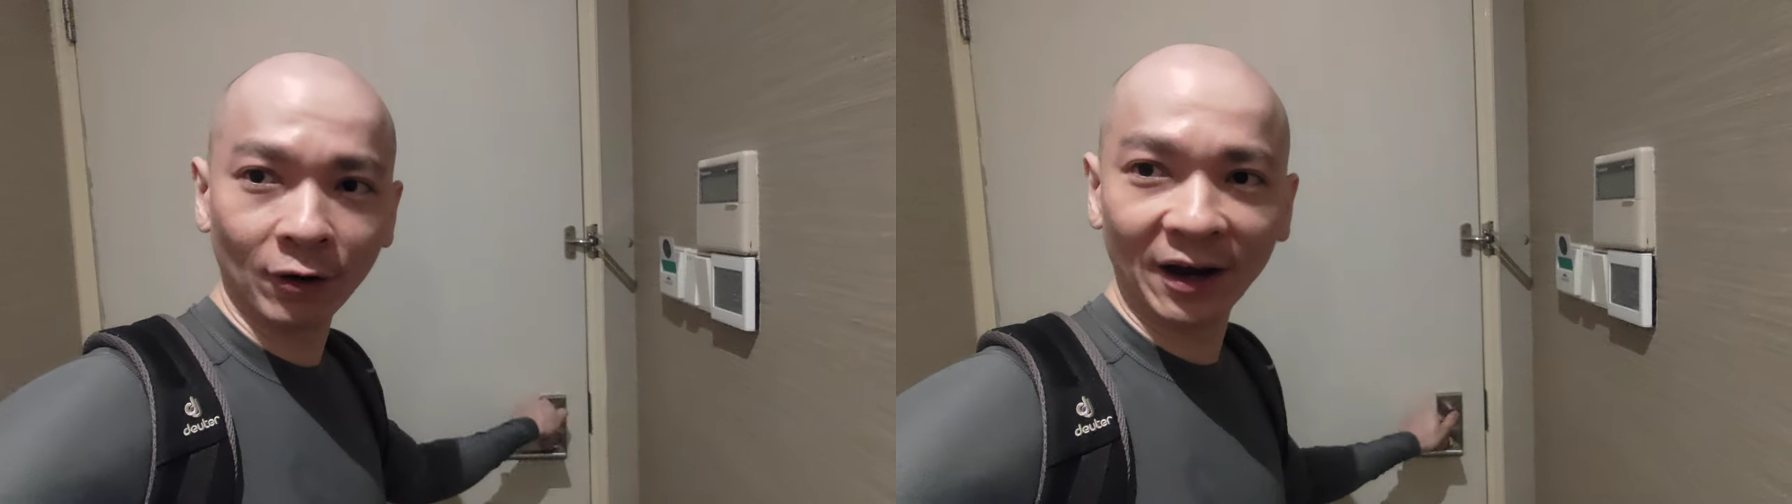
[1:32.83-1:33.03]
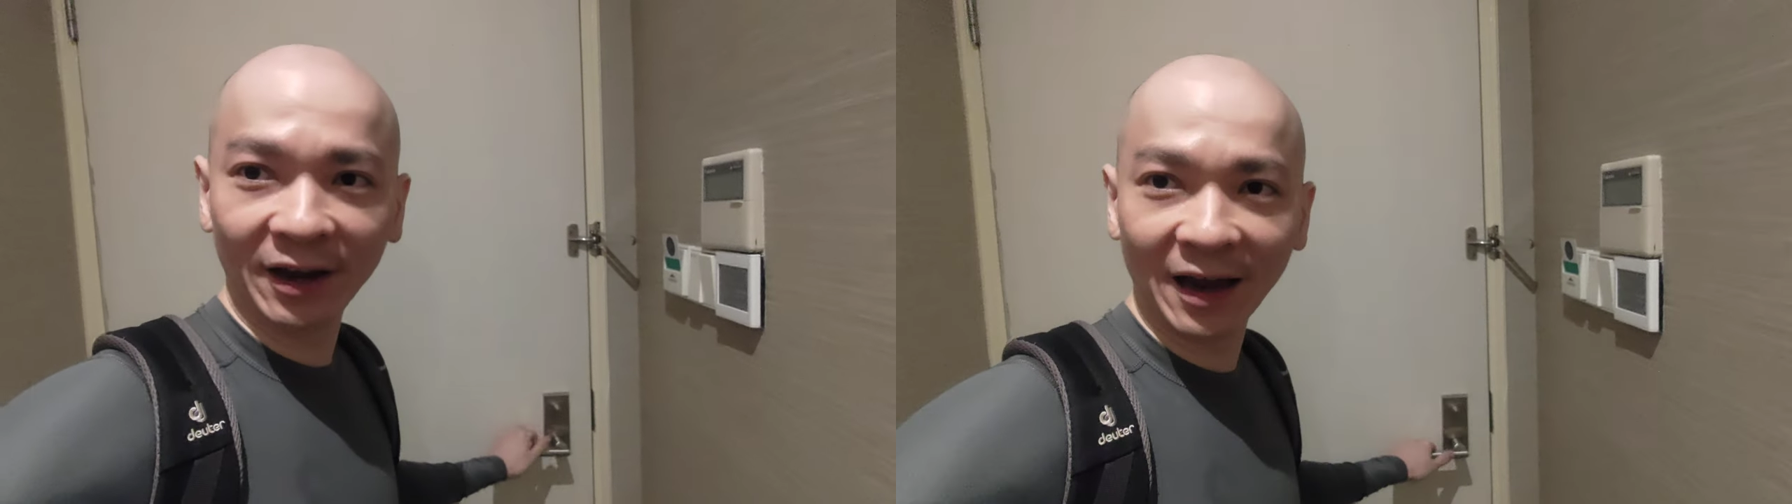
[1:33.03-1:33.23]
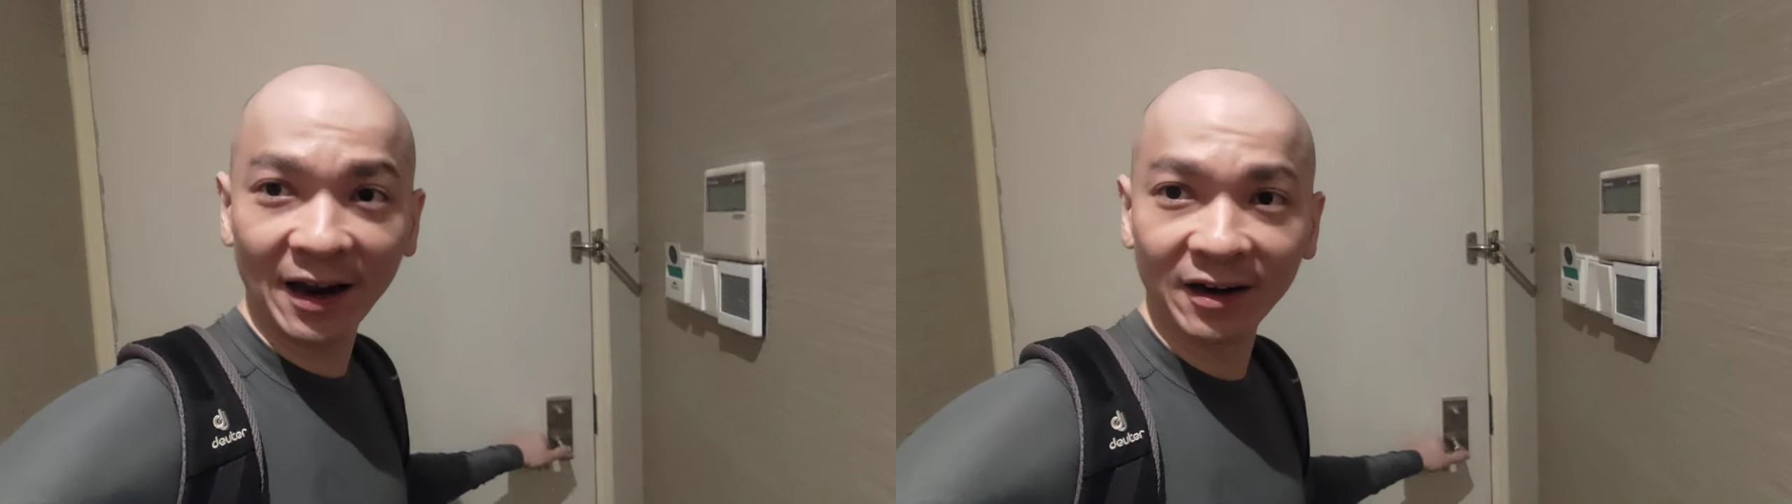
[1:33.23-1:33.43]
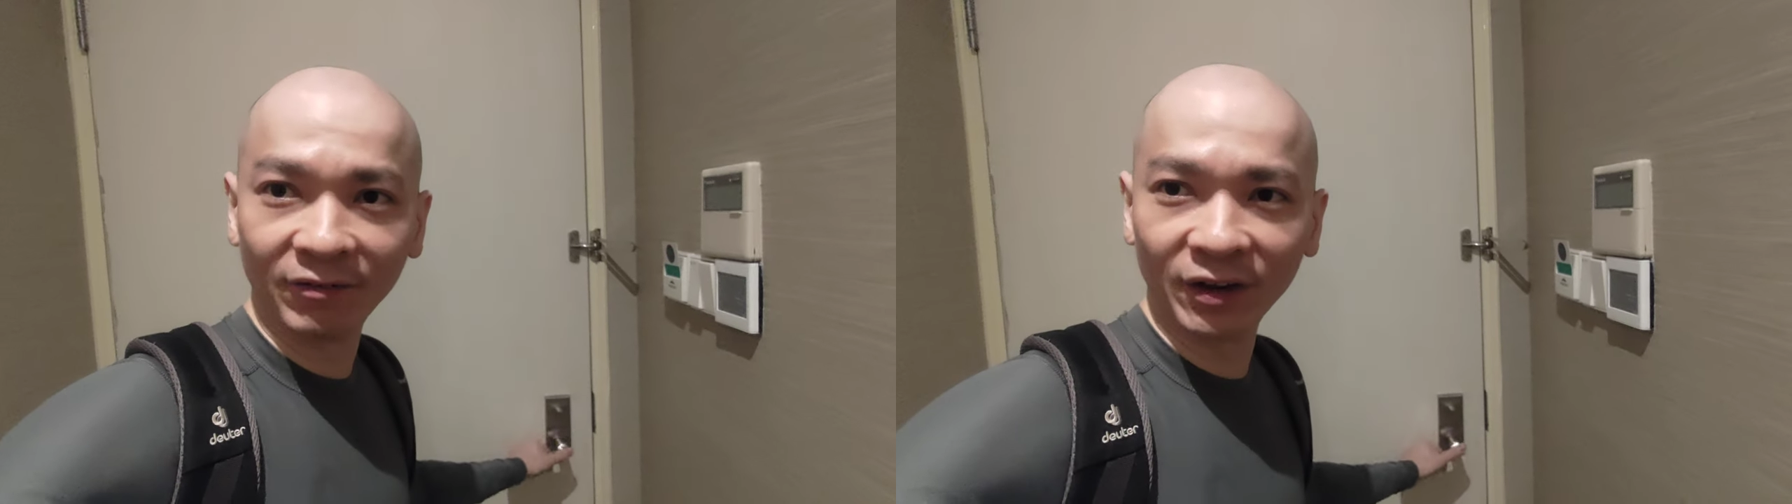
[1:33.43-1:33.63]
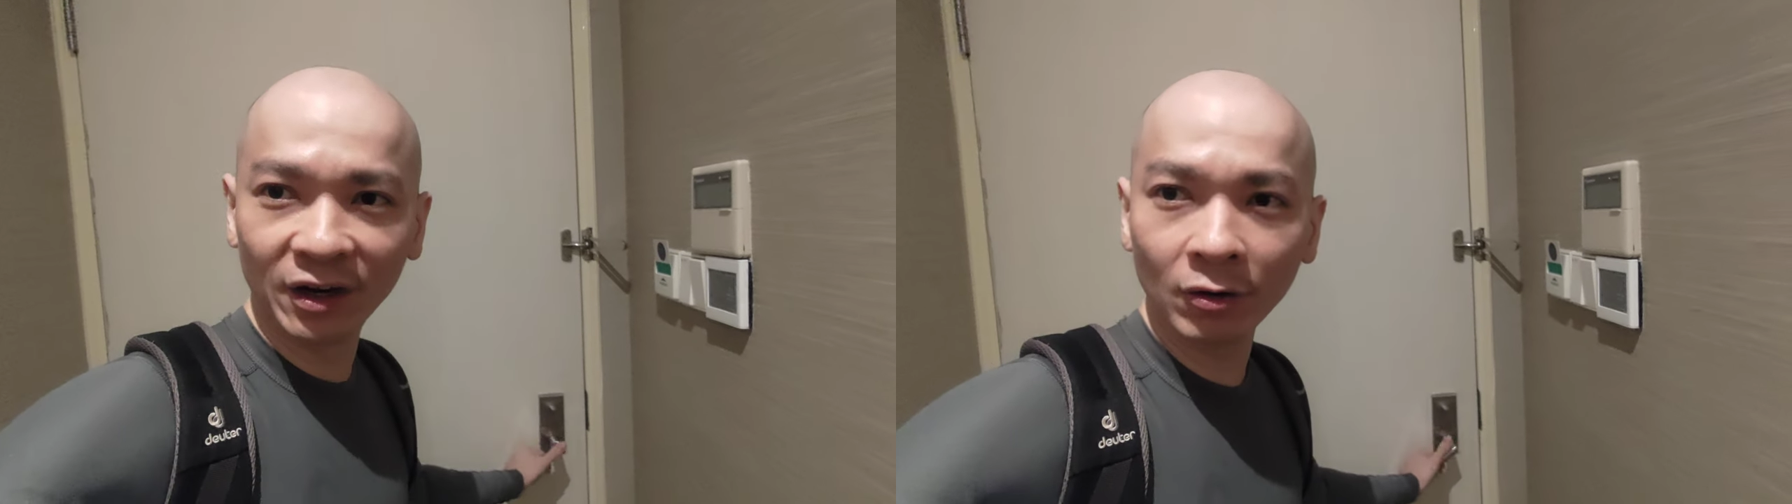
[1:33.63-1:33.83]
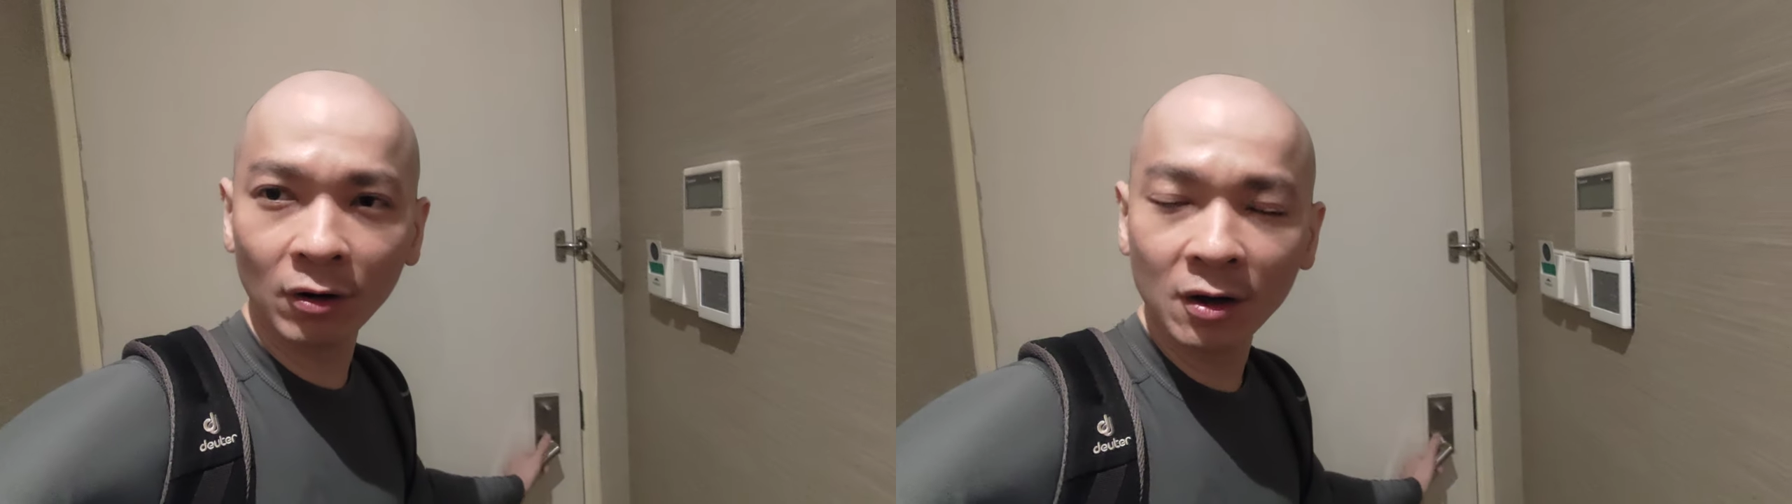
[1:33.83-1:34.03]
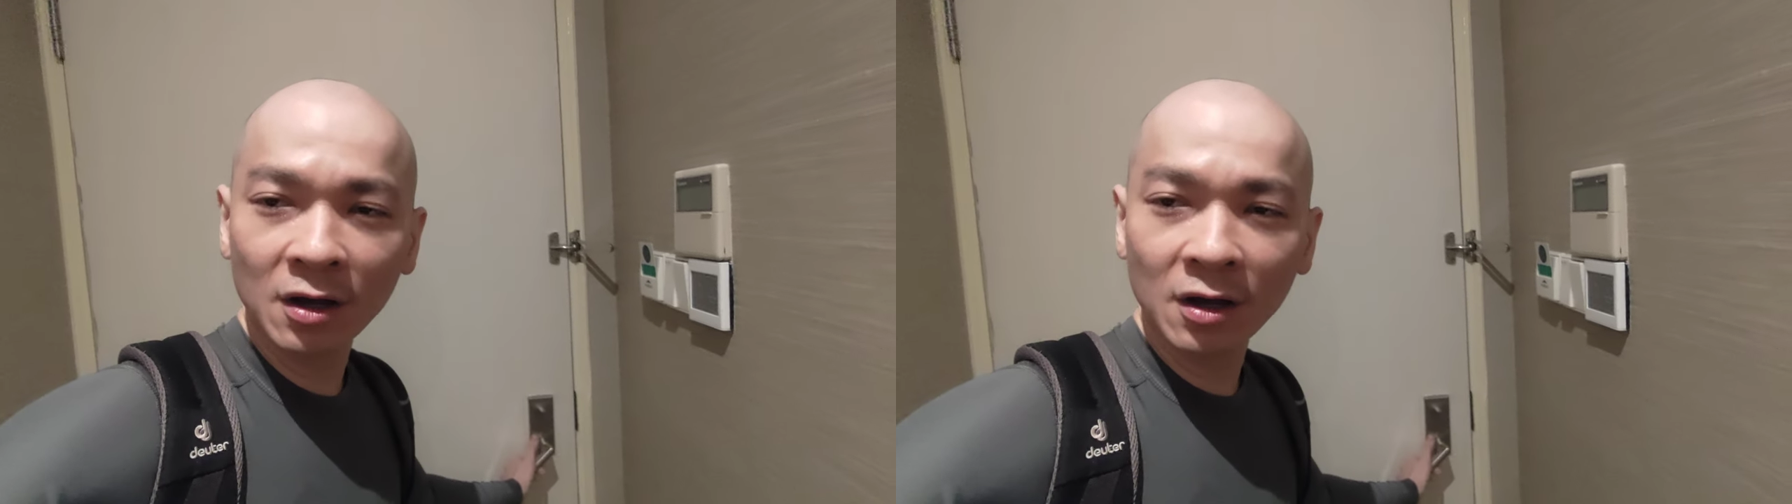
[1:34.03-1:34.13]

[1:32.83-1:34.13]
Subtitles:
I end the video.